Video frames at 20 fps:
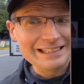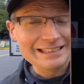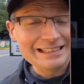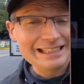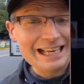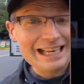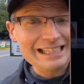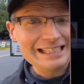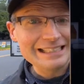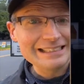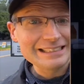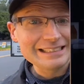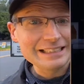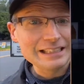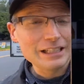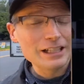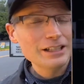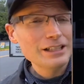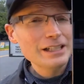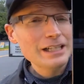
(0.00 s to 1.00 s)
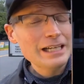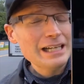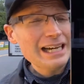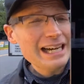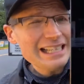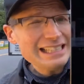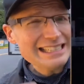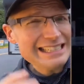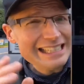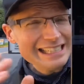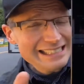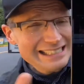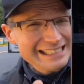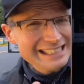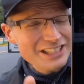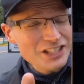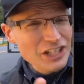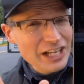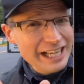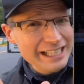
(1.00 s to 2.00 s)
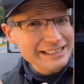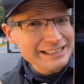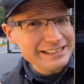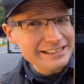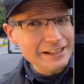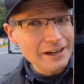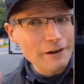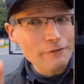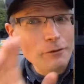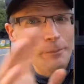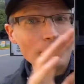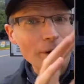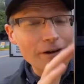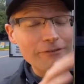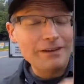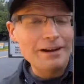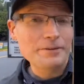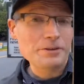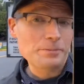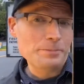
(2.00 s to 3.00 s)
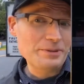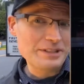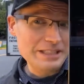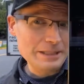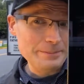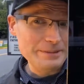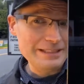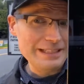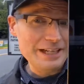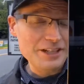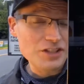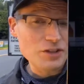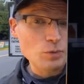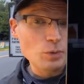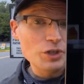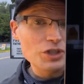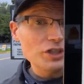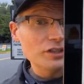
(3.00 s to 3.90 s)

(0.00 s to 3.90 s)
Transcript: That is a decent chance of above average precipitation, which is